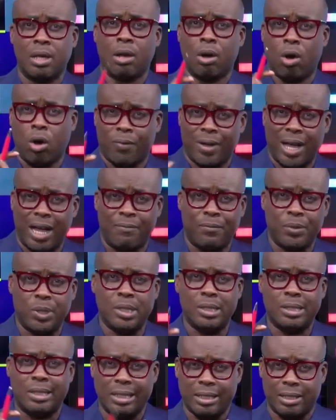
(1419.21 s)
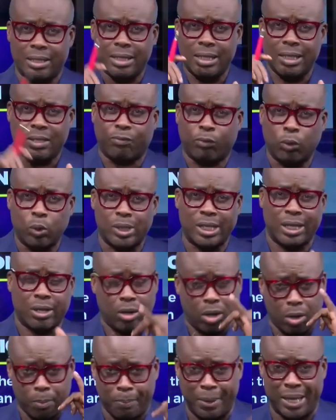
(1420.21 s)
of having DCs voted
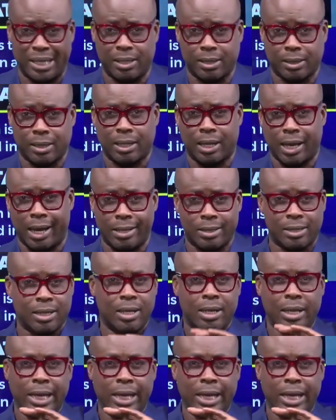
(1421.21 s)
on partisan lines.